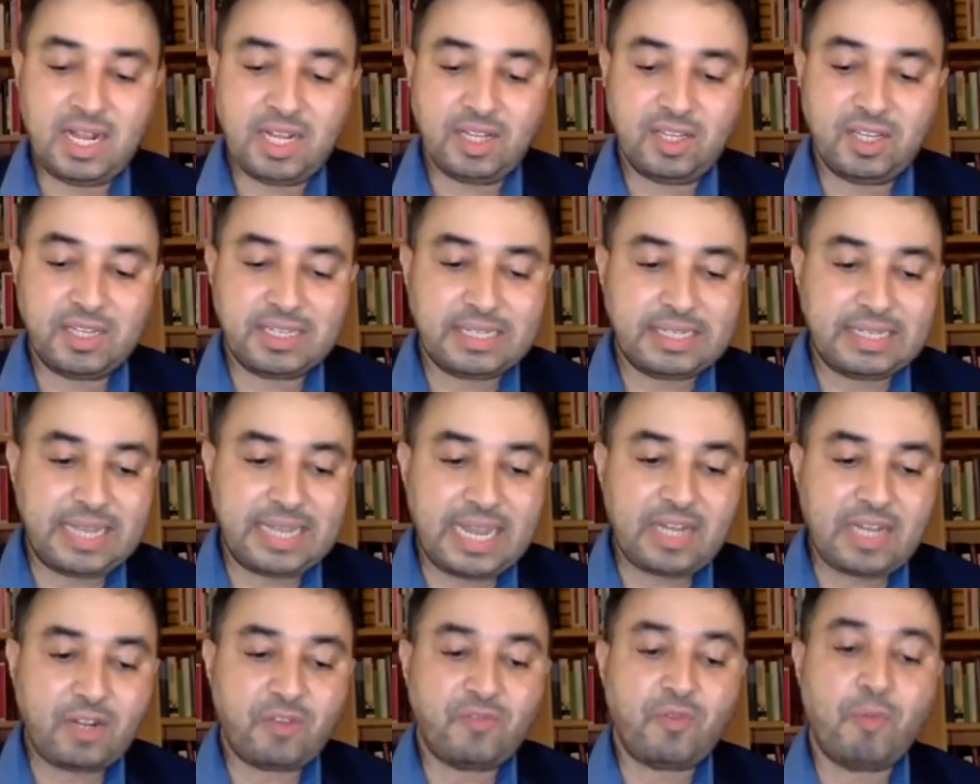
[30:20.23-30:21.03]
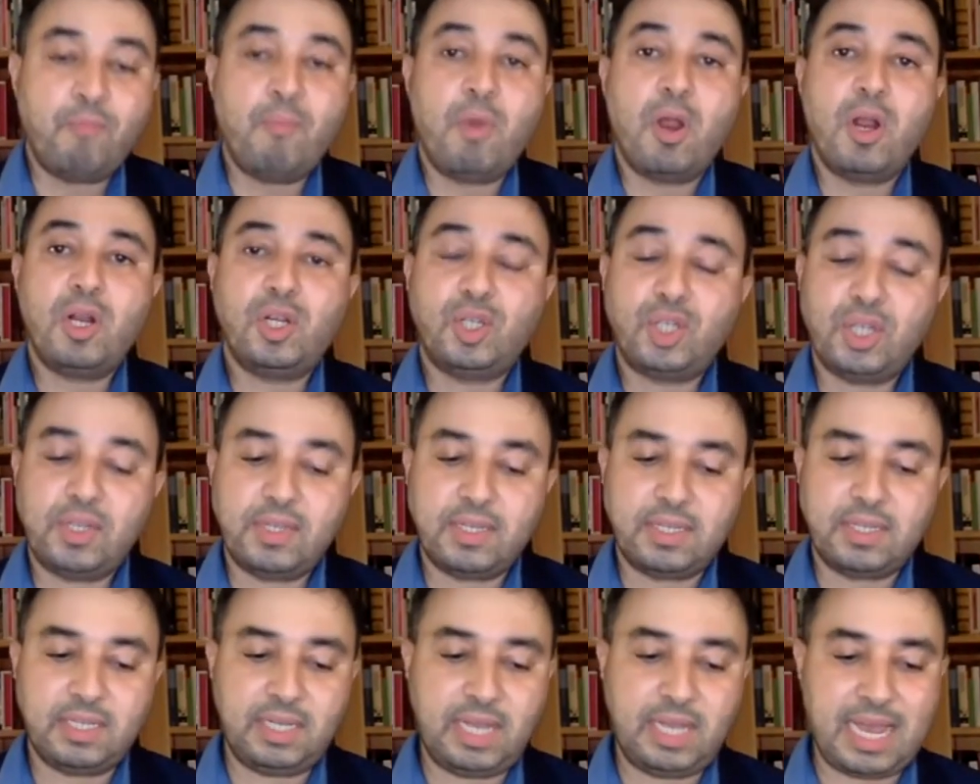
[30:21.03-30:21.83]
the state of
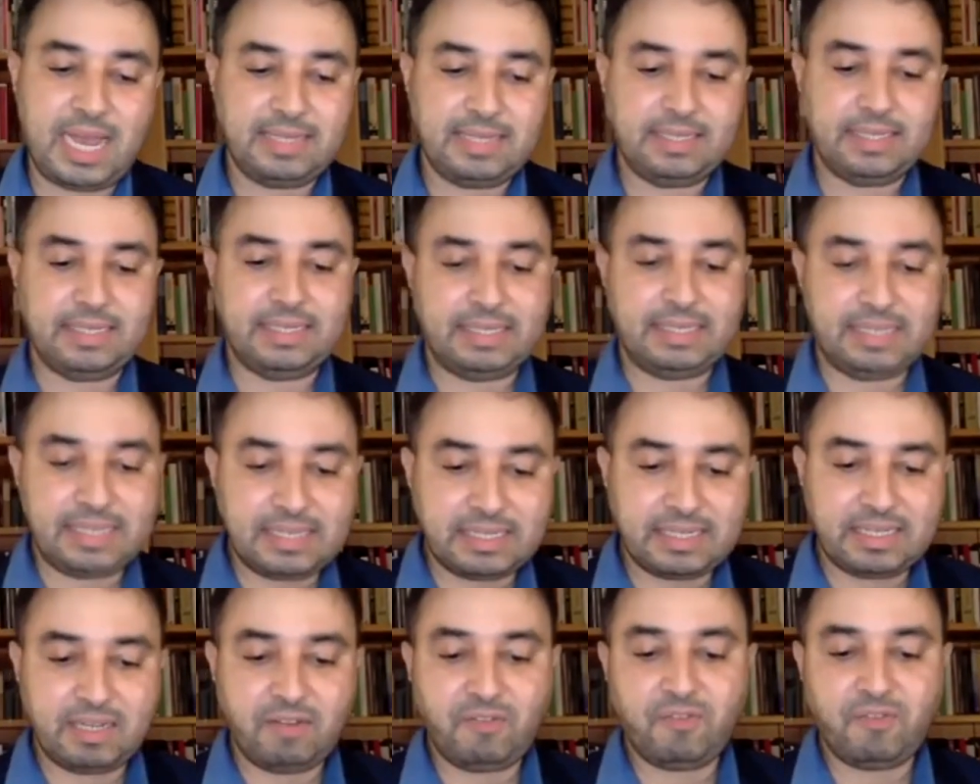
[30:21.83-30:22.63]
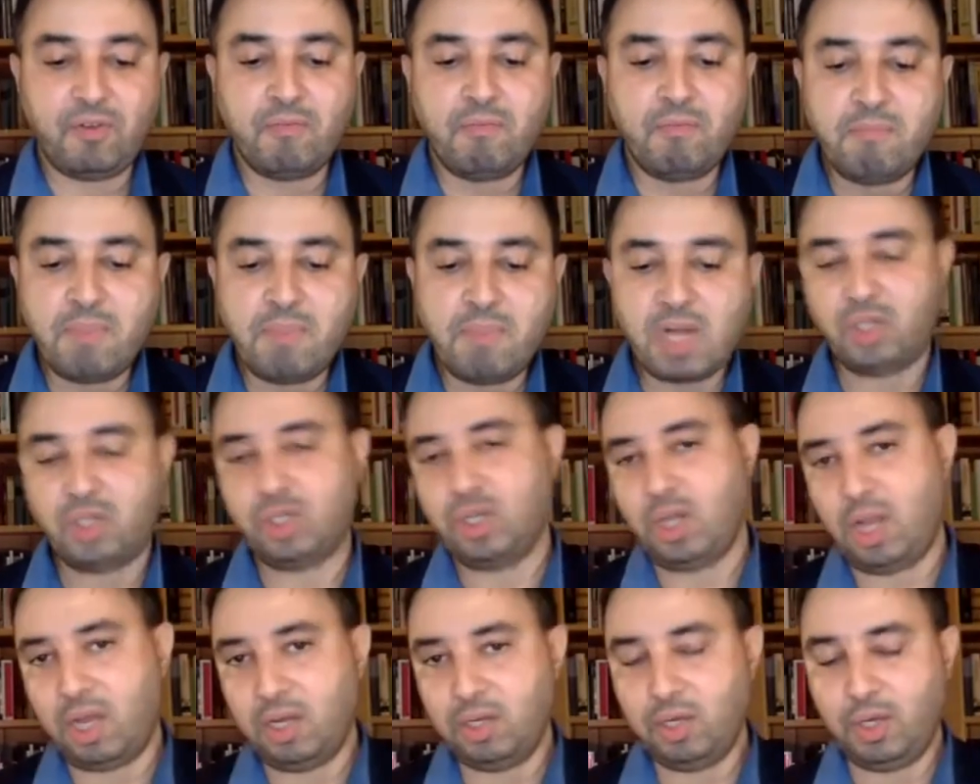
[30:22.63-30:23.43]
emergency has existed for much
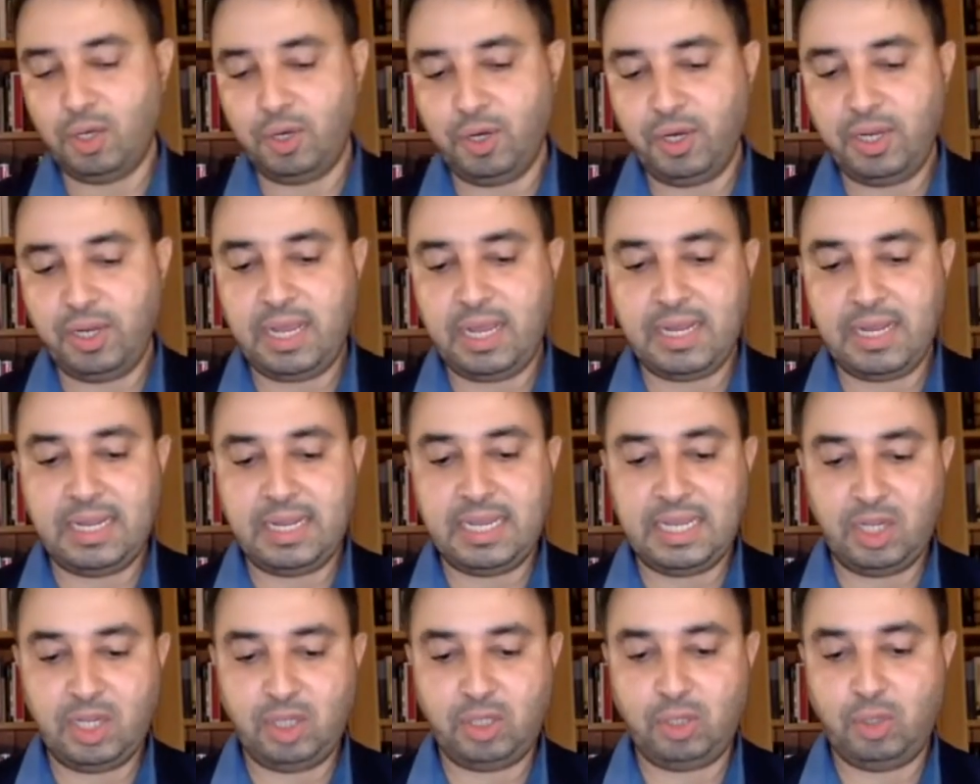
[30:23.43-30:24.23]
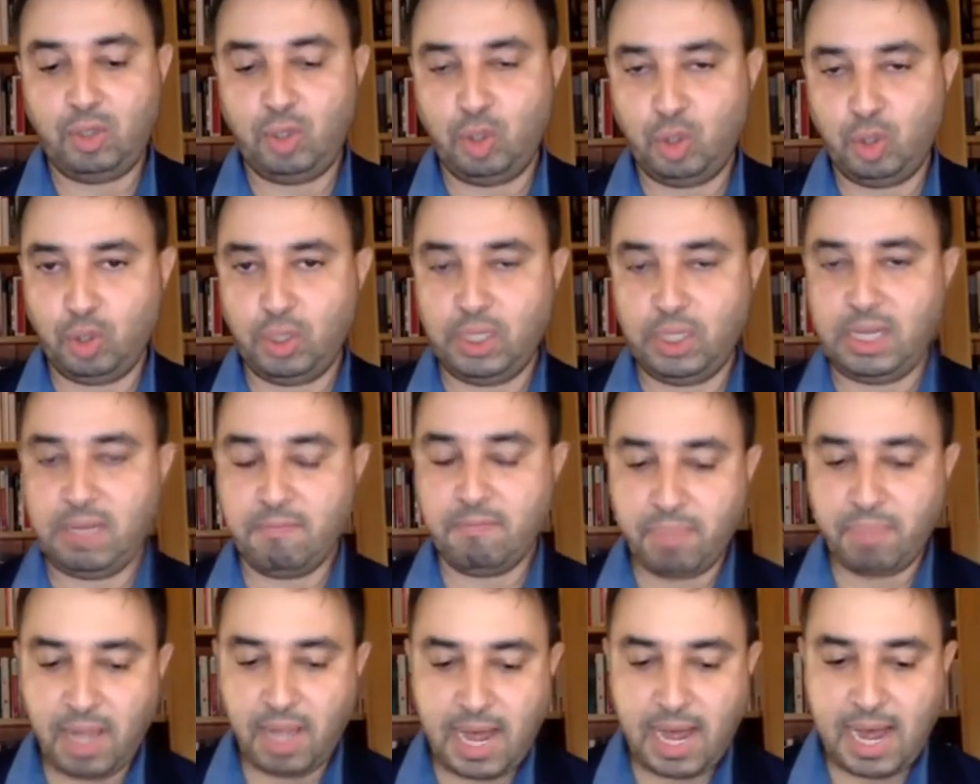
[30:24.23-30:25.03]
longer than is usually
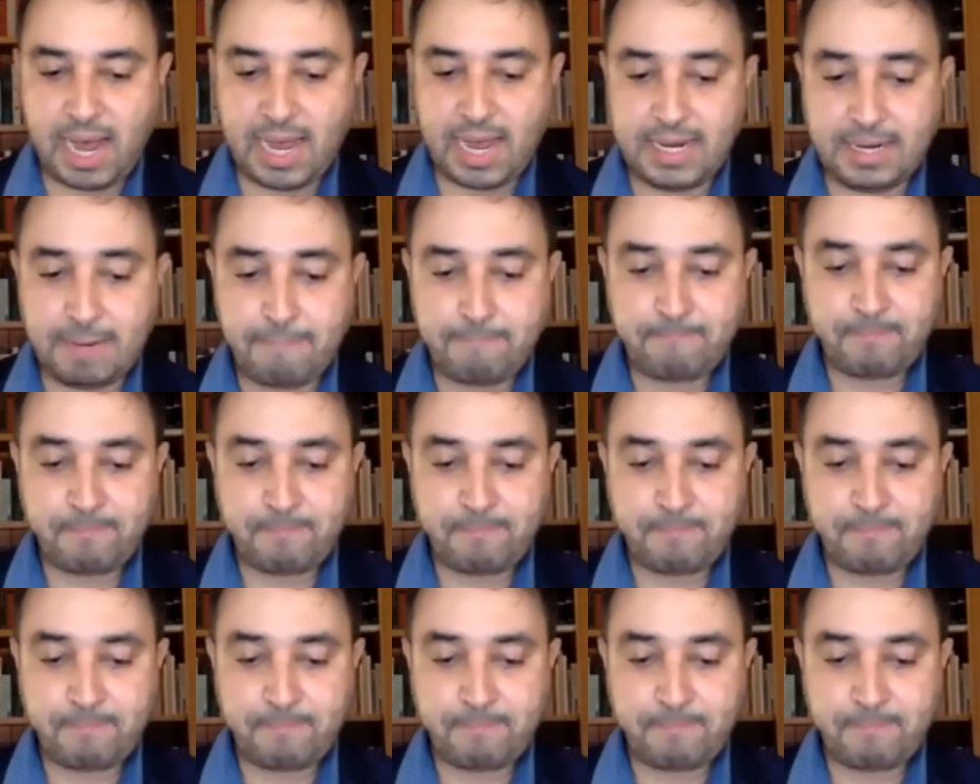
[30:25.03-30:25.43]
implied.